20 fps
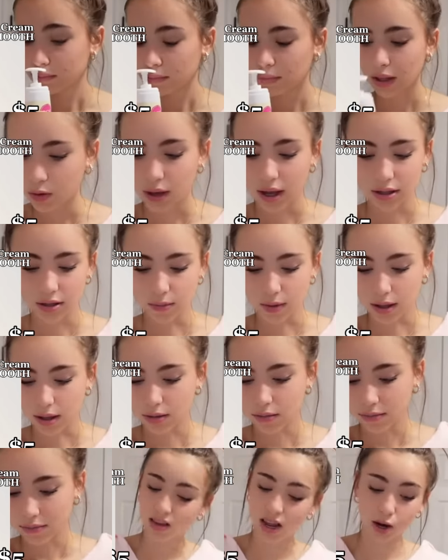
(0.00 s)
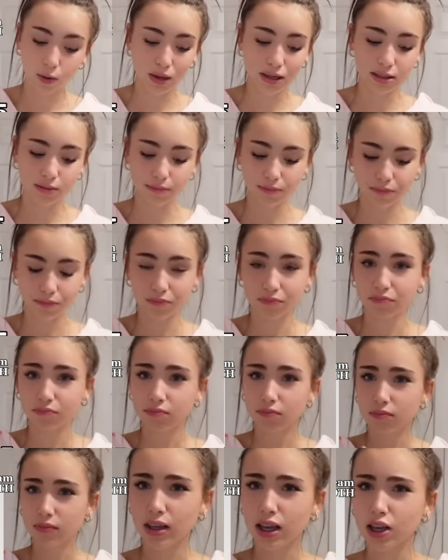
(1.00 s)
you can't smell it. Anyways,
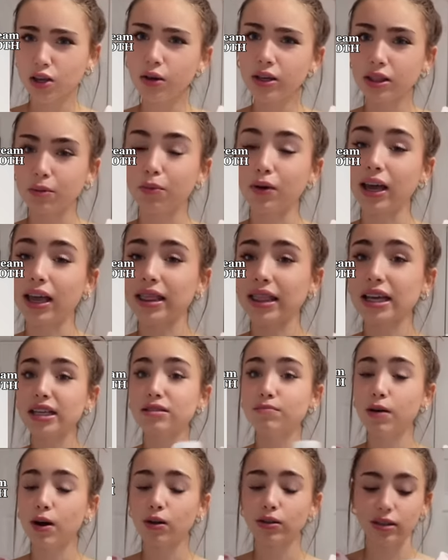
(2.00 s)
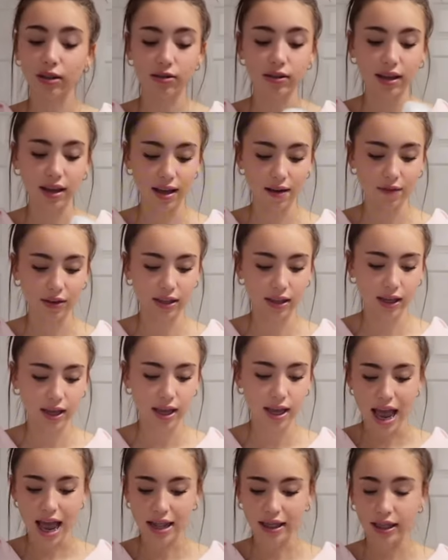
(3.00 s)
you get the point. They smell literally
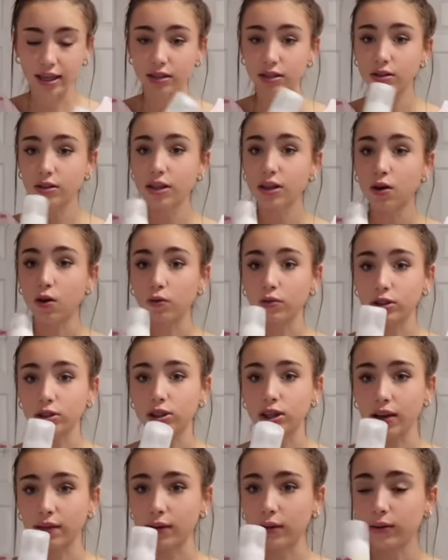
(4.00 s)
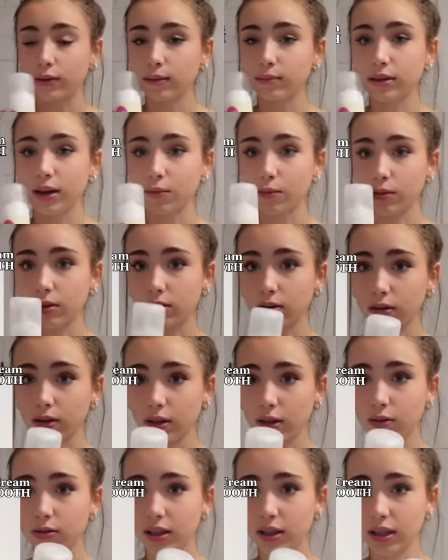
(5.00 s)
heavenly and these are the only shaving creams I will
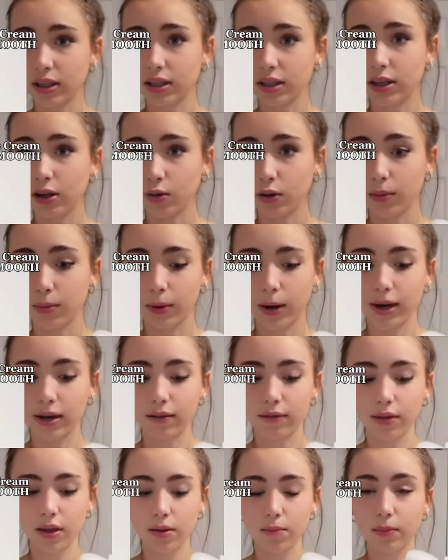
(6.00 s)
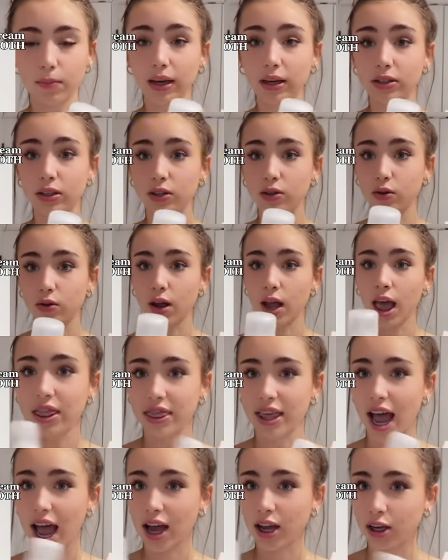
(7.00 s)
literally use. Like this is the only brand of them because these are
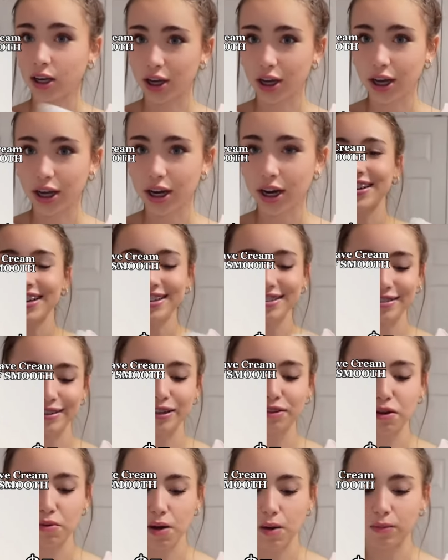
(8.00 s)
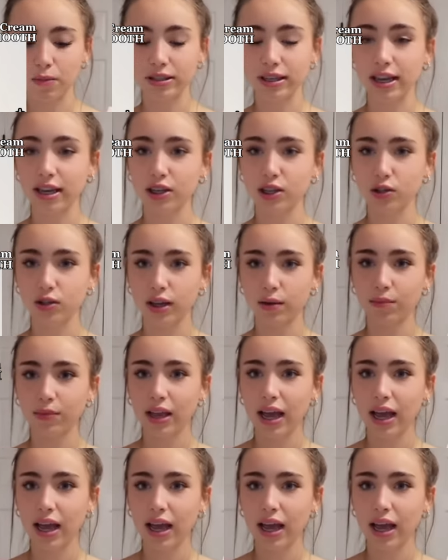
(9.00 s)
that good. Funny story, my mom was like, she was like,